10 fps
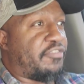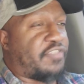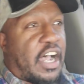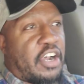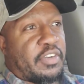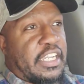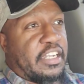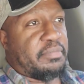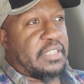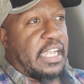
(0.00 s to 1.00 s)
follow
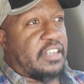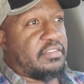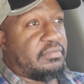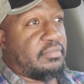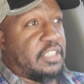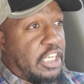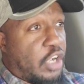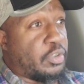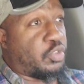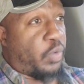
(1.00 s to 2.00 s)
him that, you
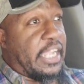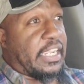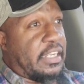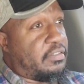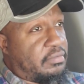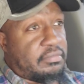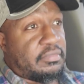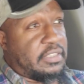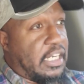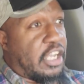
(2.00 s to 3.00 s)
know, was weak,
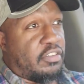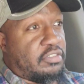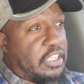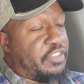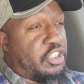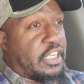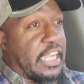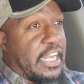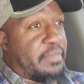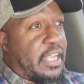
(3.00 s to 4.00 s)
and, you know, if you look
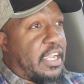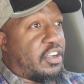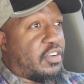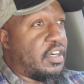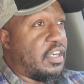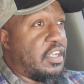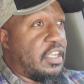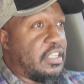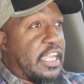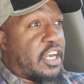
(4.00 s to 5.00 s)
at them now,
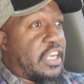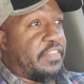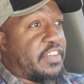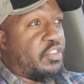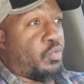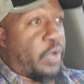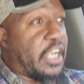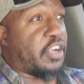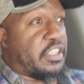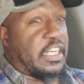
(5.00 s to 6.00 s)
they're even
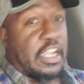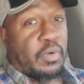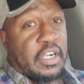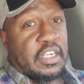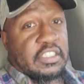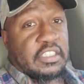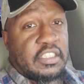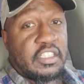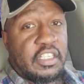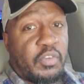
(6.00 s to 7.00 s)
weaker than they was
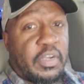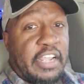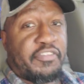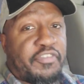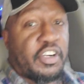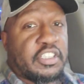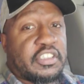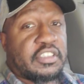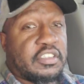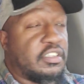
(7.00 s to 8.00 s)
when they
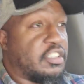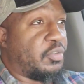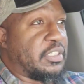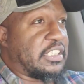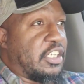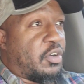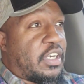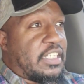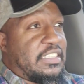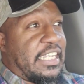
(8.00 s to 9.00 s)
first was in the
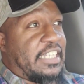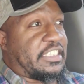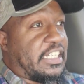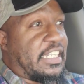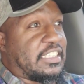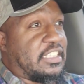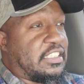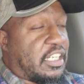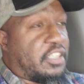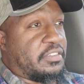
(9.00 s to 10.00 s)
organization as an
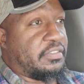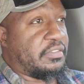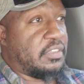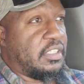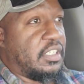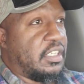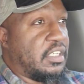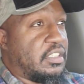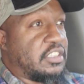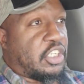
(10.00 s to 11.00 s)
adult.
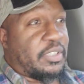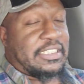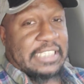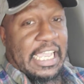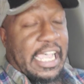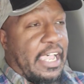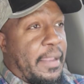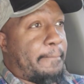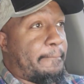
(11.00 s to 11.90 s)
So it's sad.